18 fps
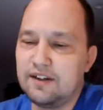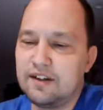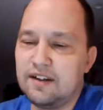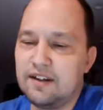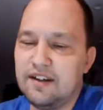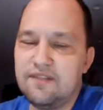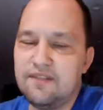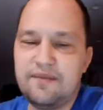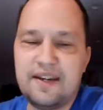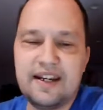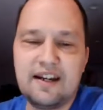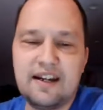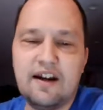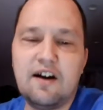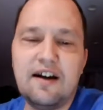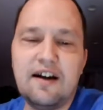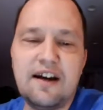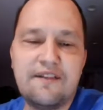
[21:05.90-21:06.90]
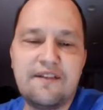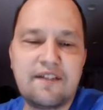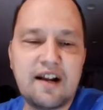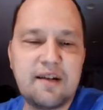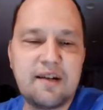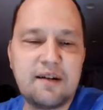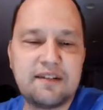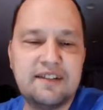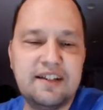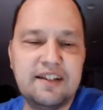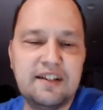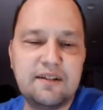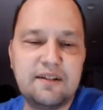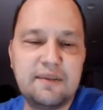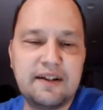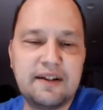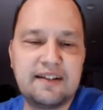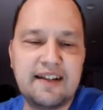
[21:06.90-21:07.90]
You can even make, oh yeah, I forgot about tea. You
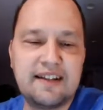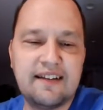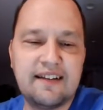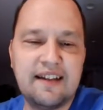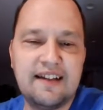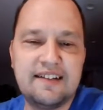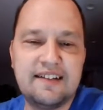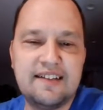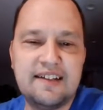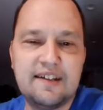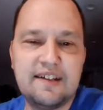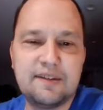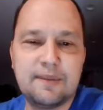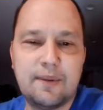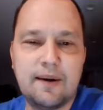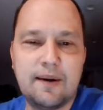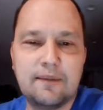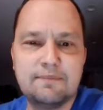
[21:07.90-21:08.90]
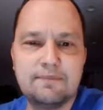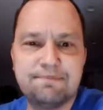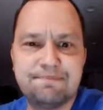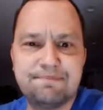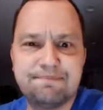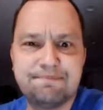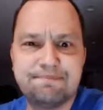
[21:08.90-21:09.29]
can make dandelion tea as well.